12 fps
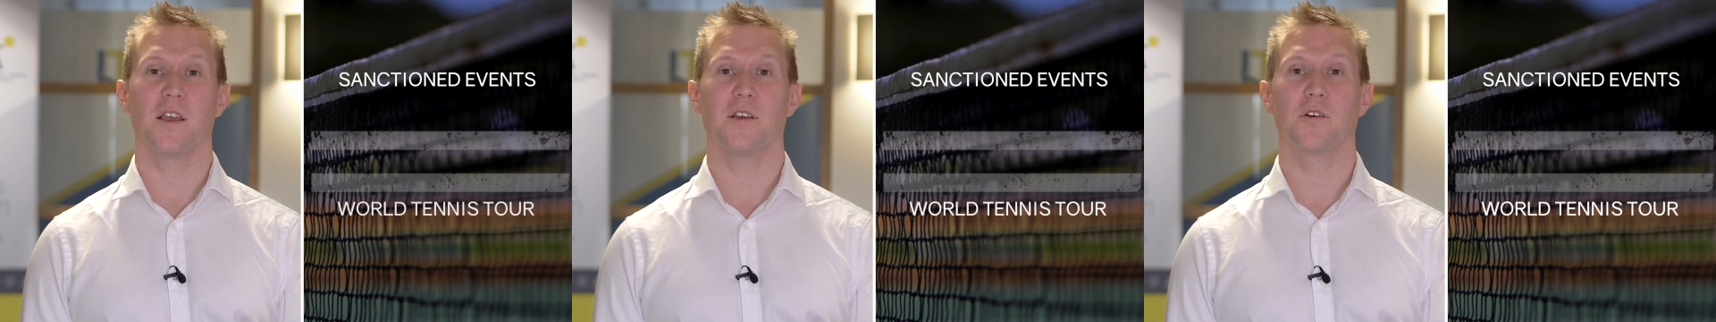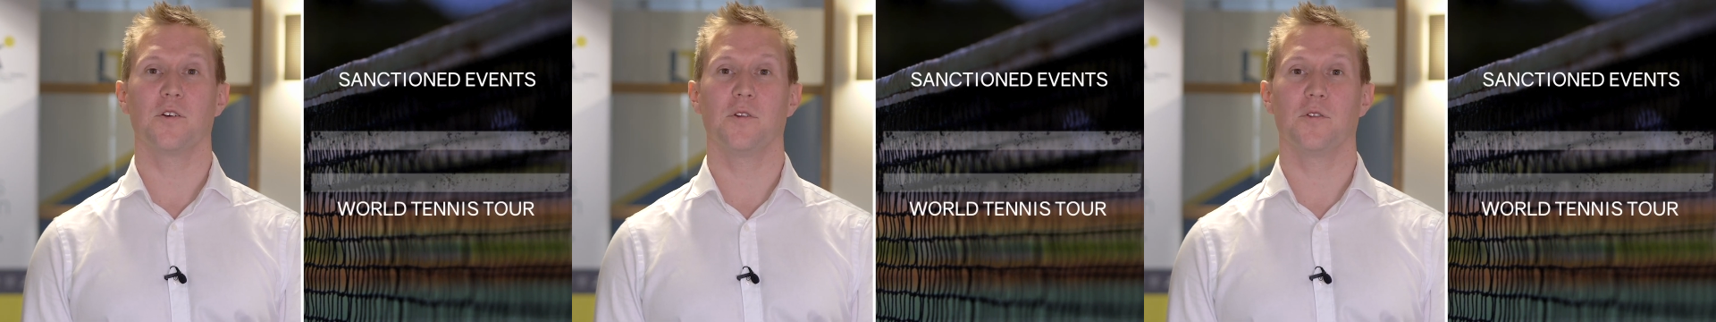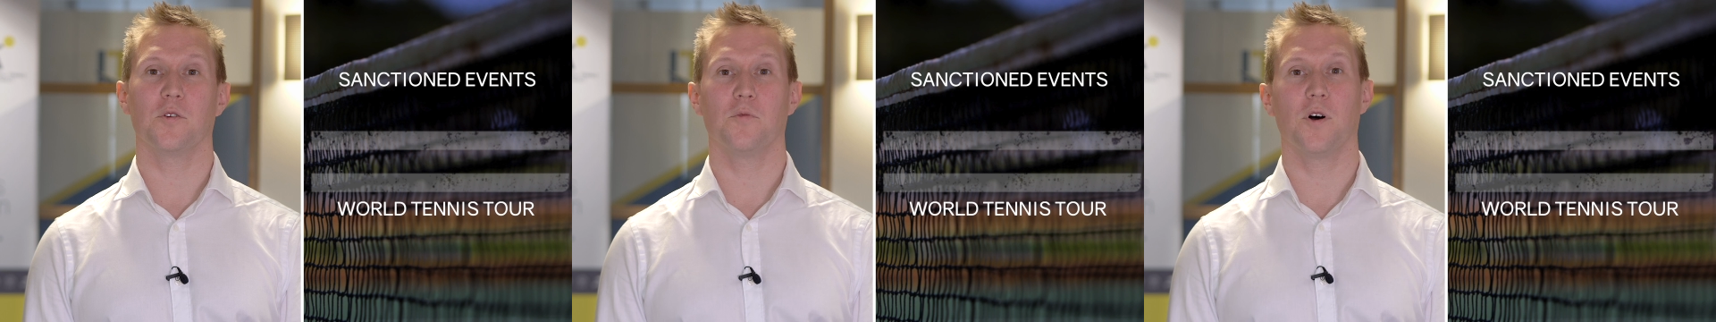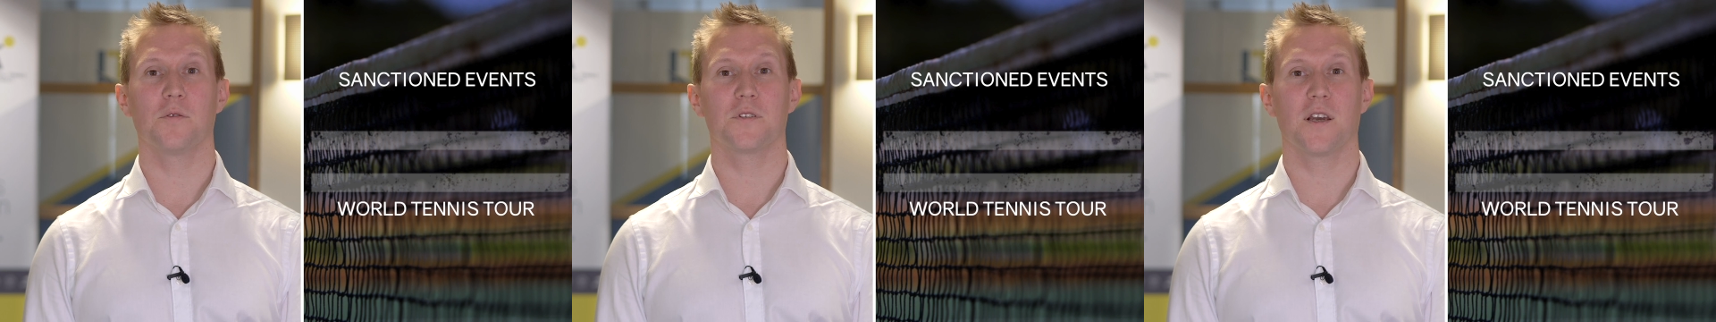including the
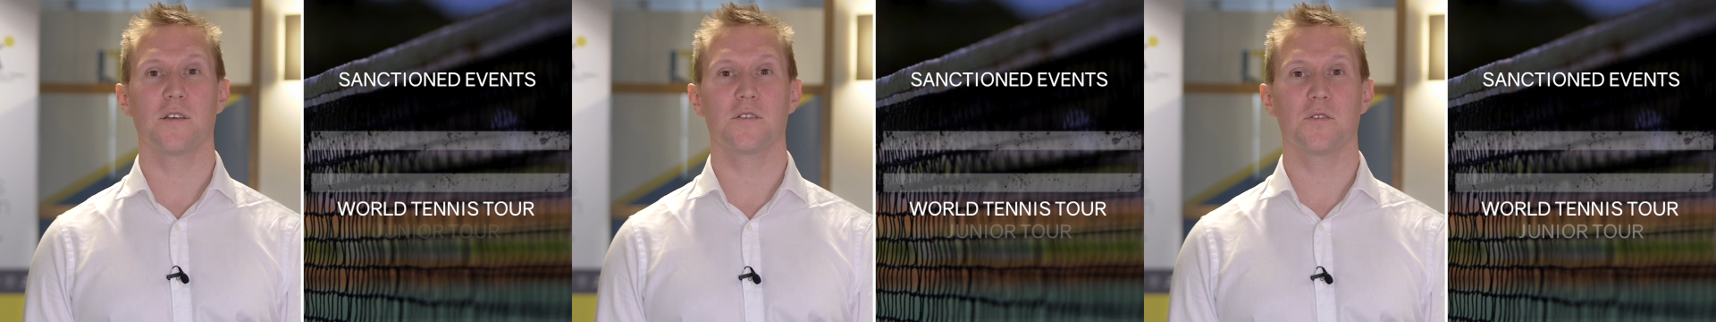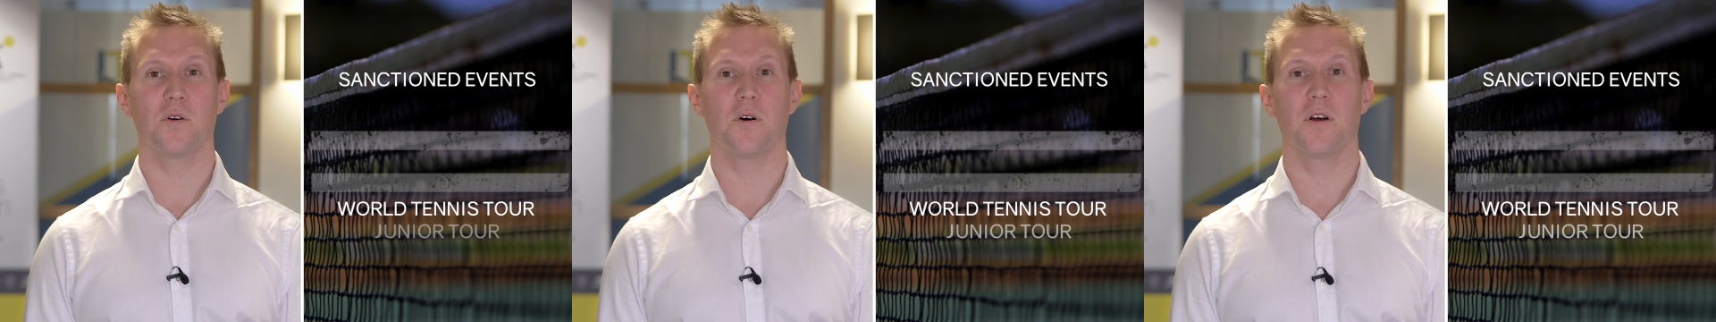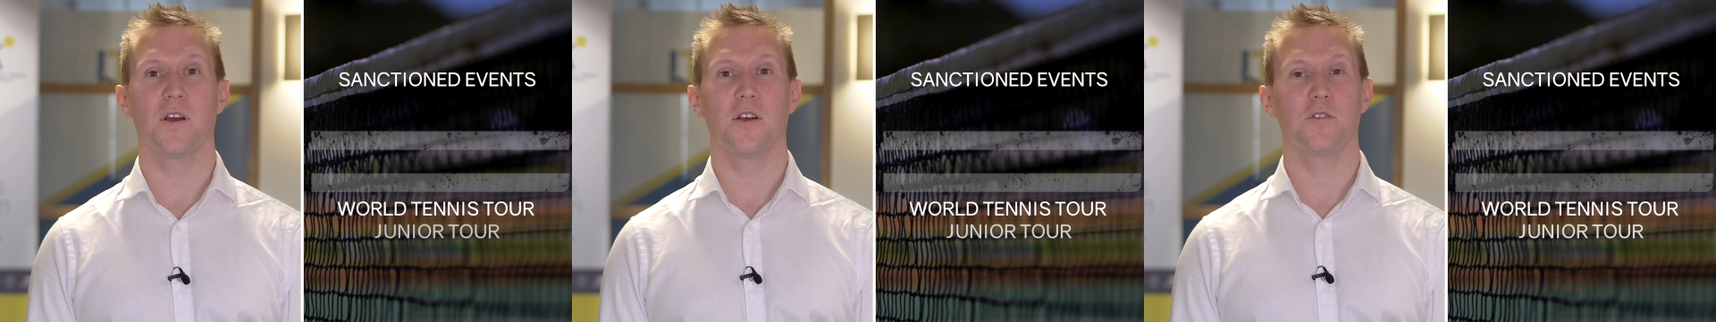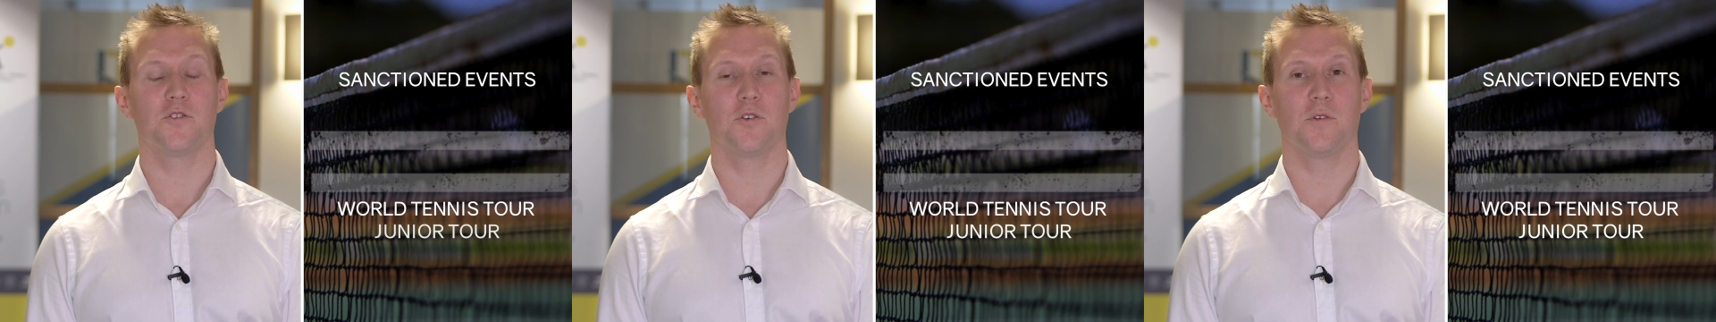World Tennis Tour,
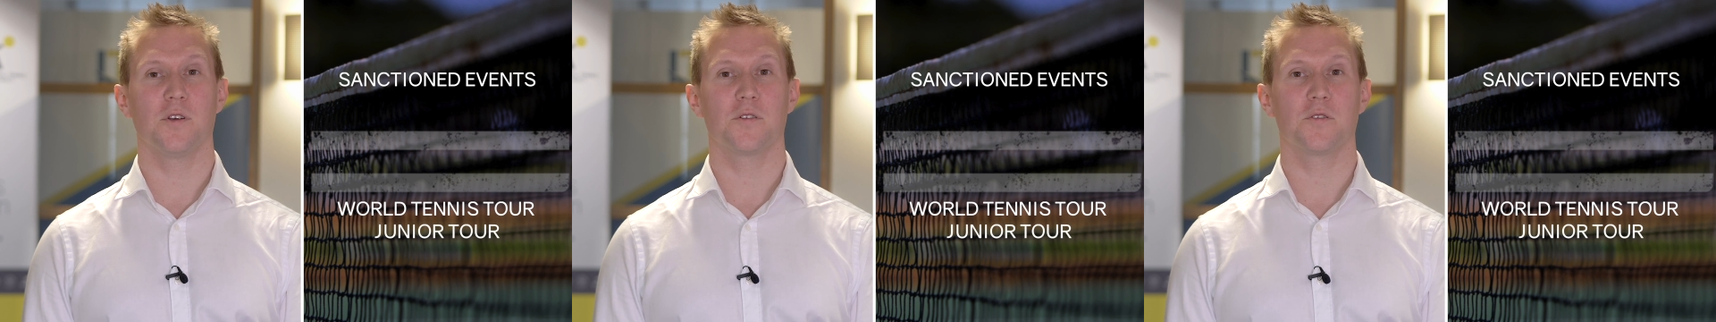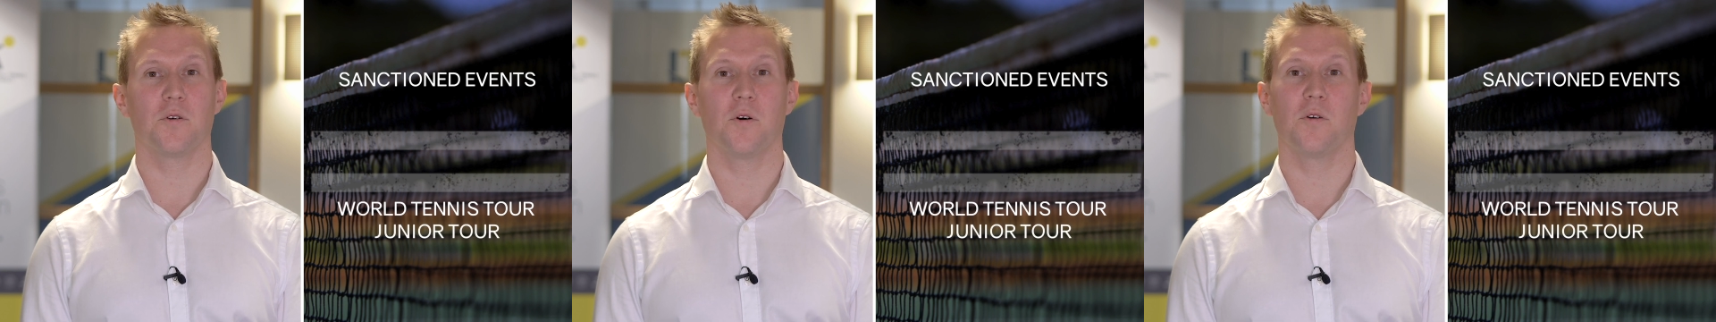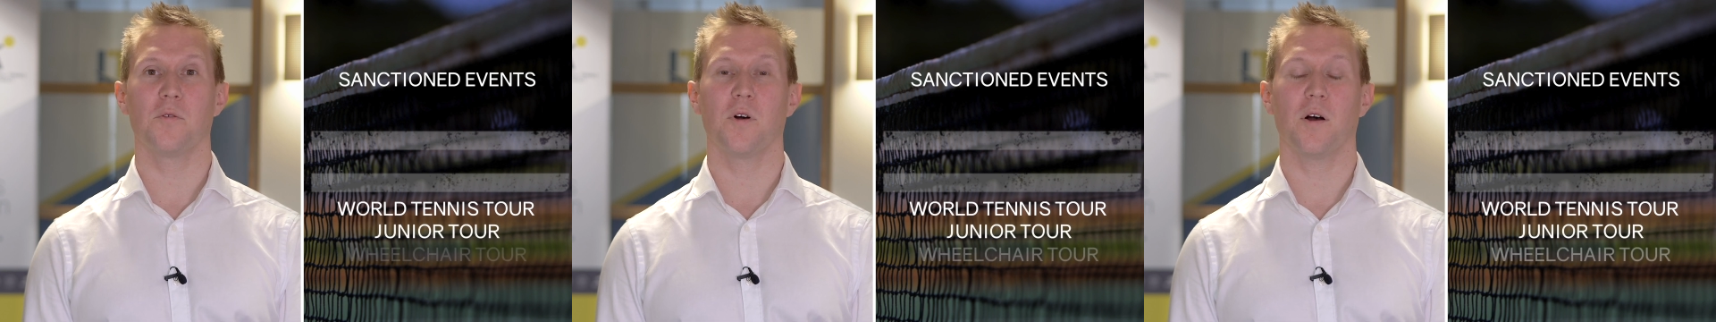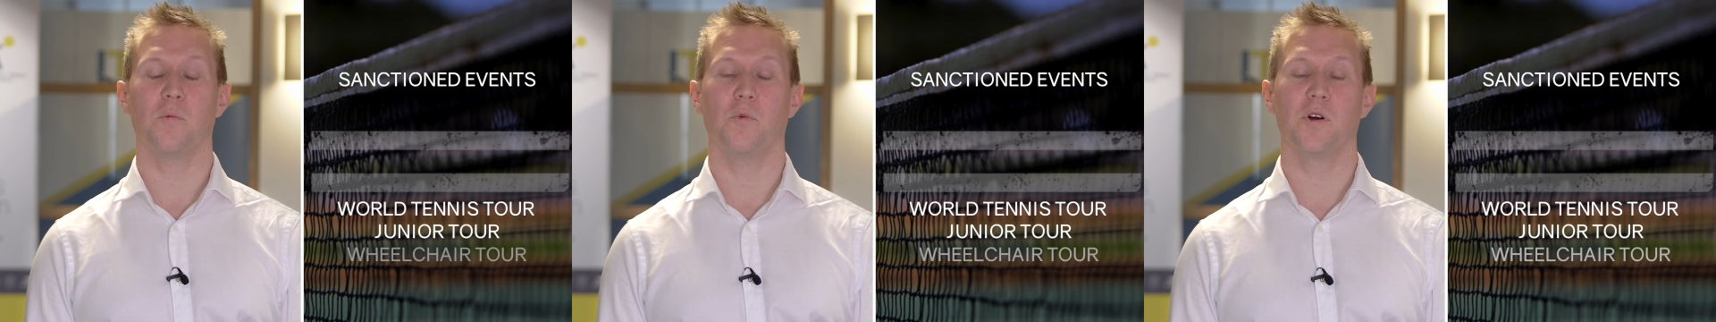Junior Tour
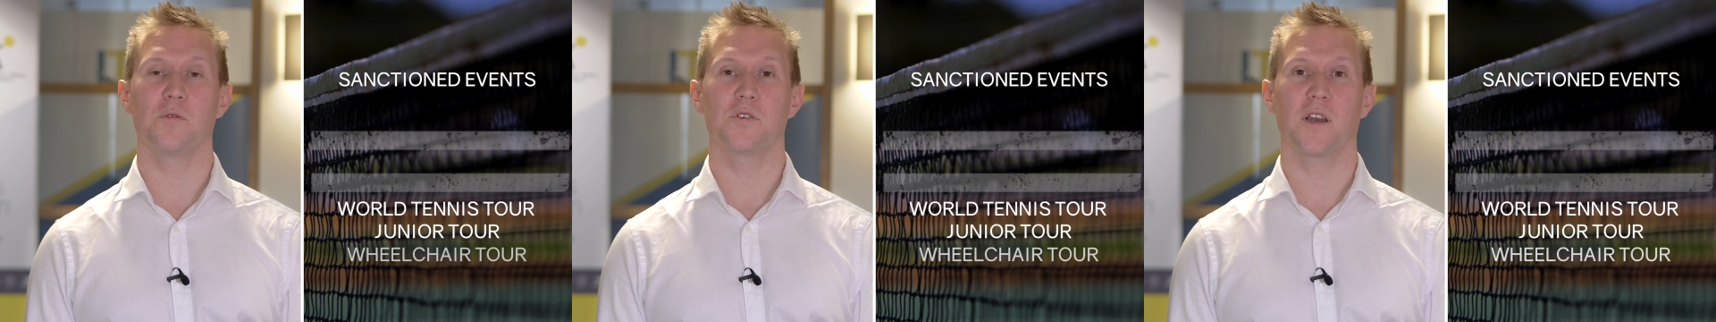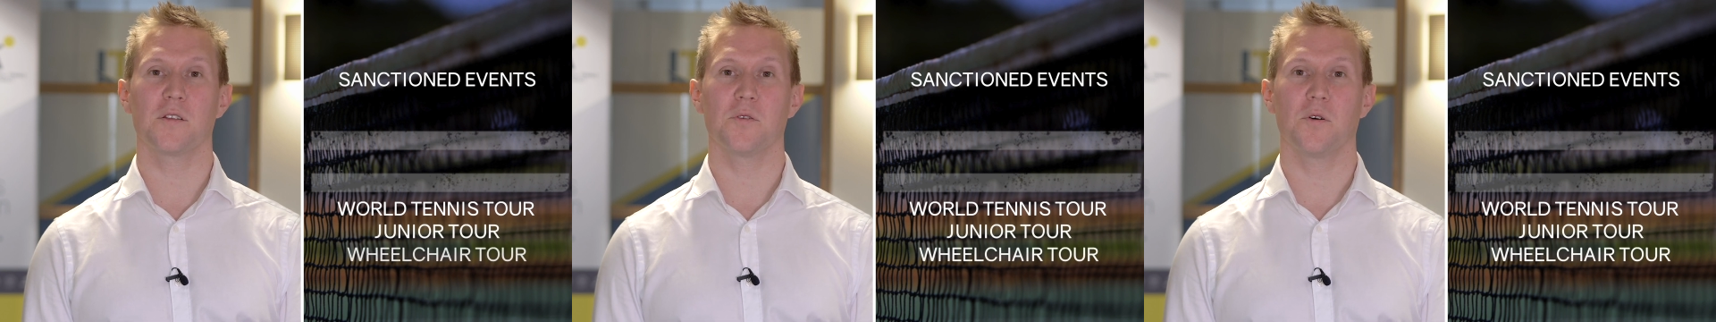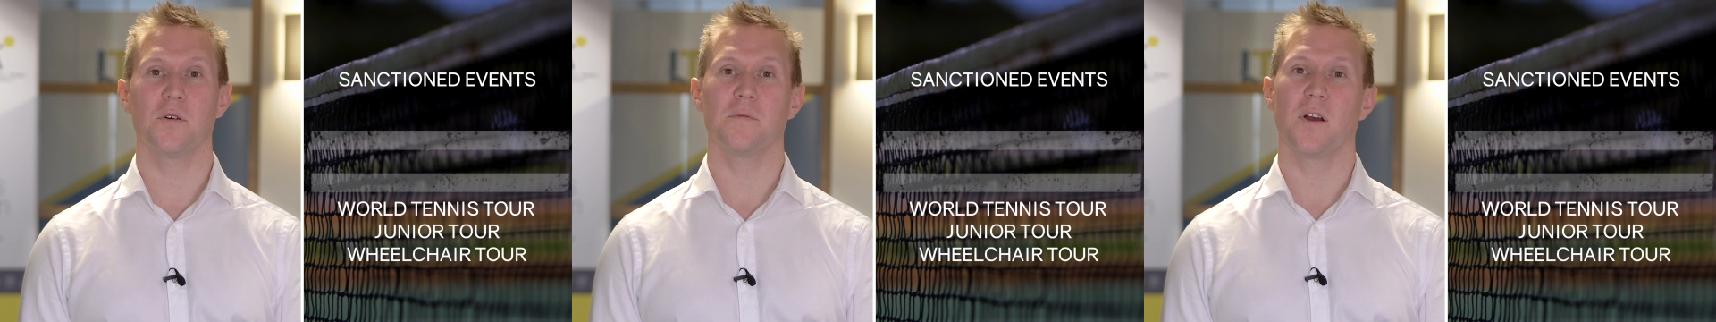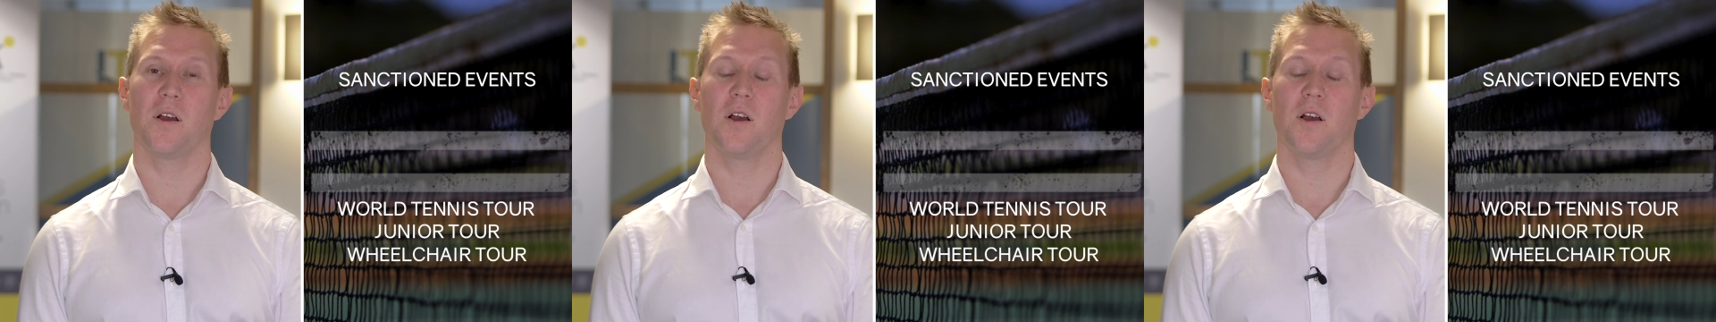and Wheelchair Tour,